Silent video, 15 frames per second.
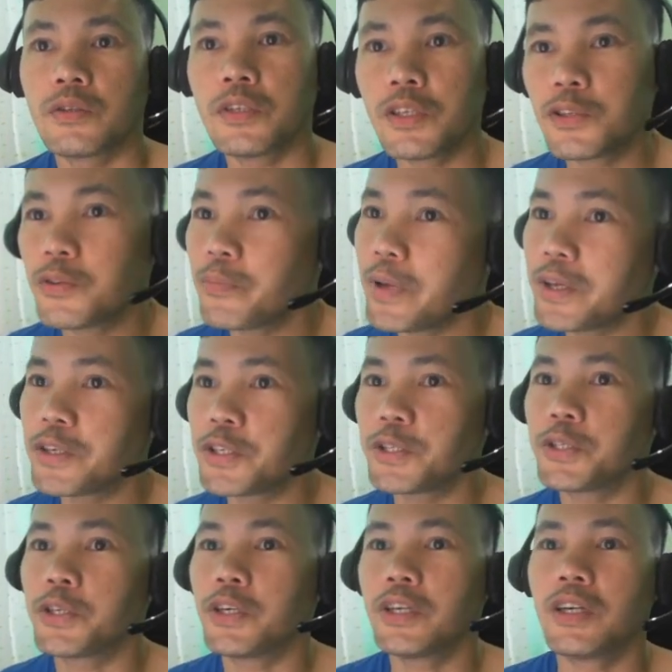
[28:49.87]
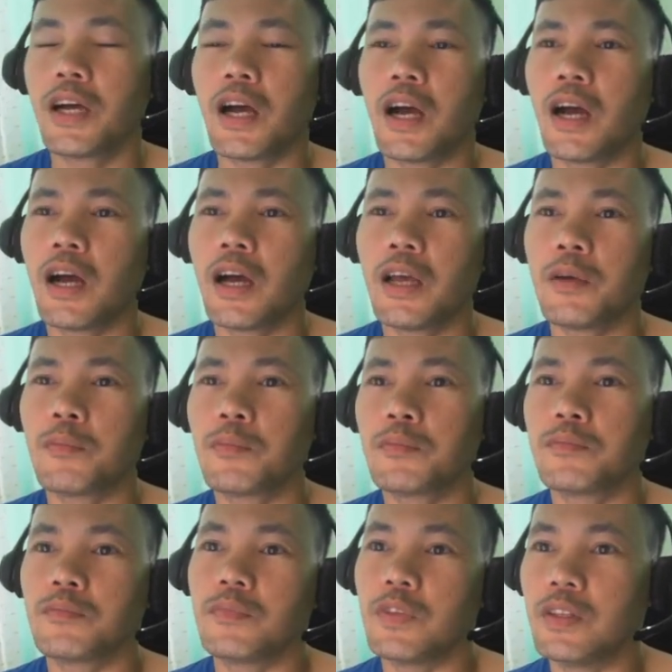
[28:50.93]
Just to make sure, I'm
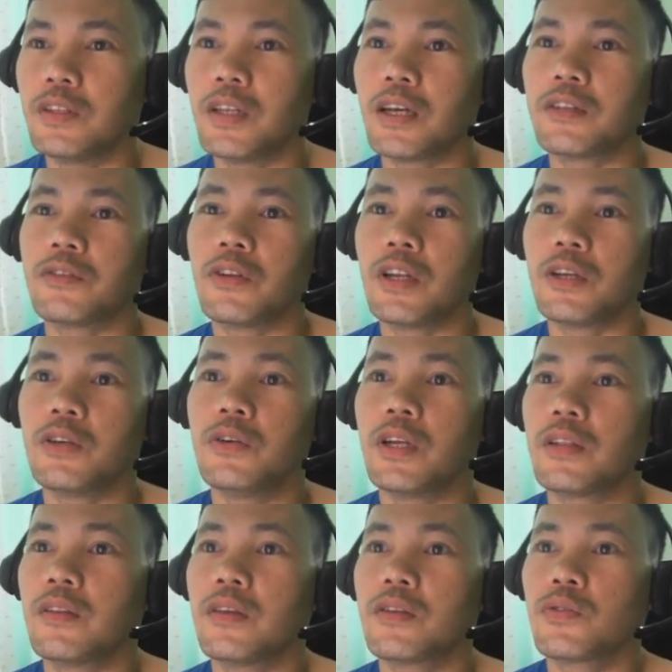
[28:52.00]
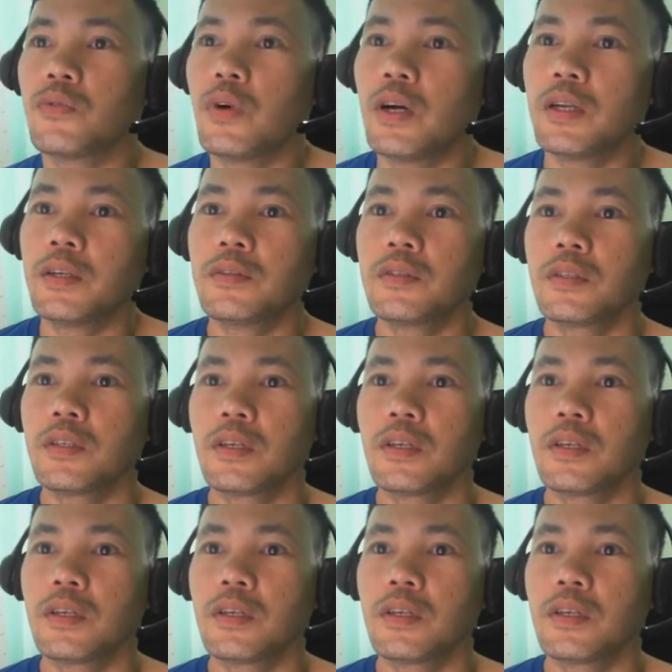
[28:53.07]
not really good at this one.